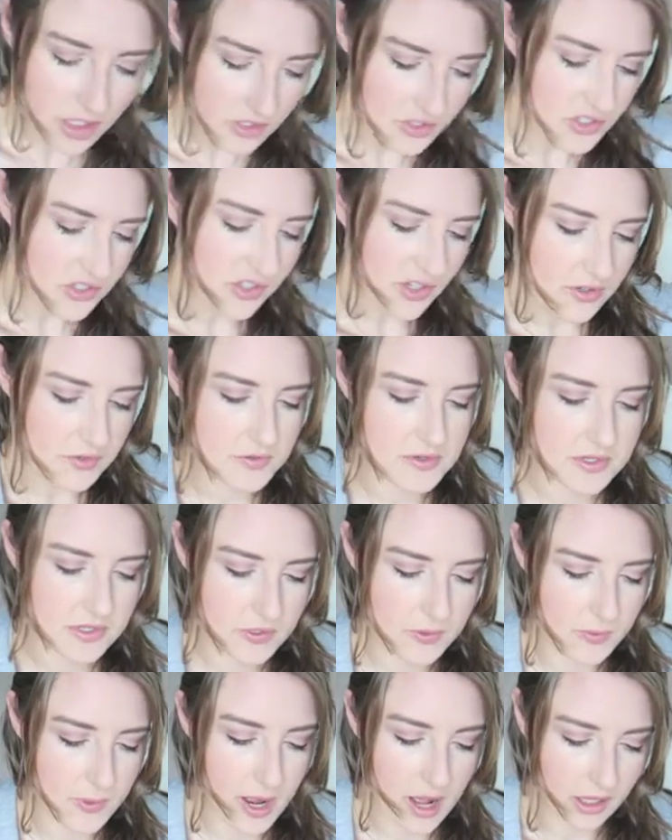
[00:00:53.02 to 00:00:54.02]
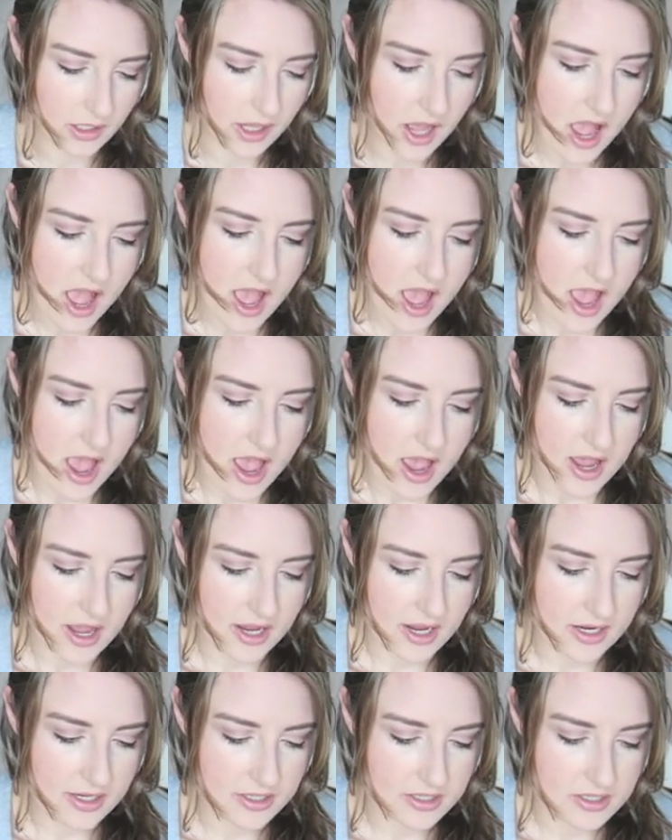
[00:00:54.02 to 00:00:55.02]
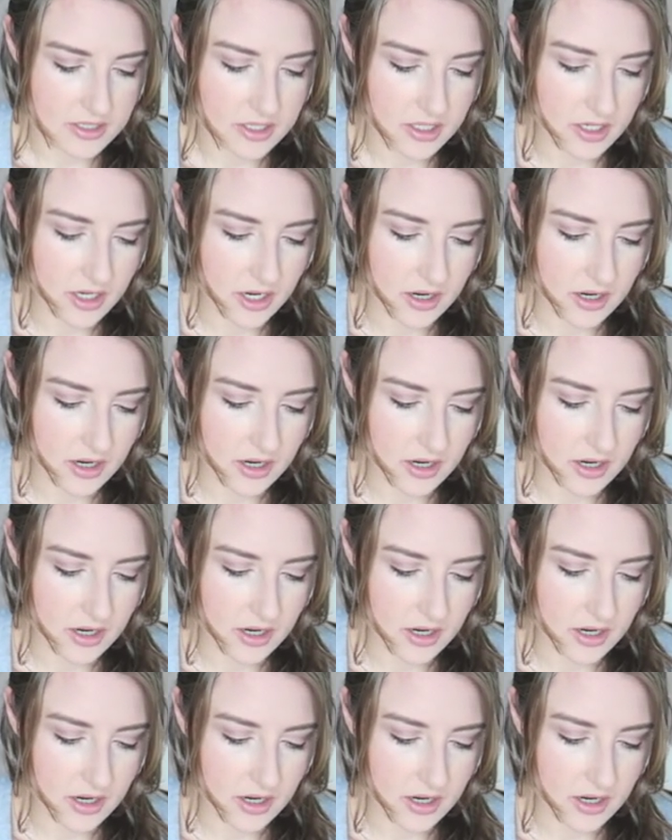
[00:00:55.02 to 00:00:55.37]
she's got twins as well, and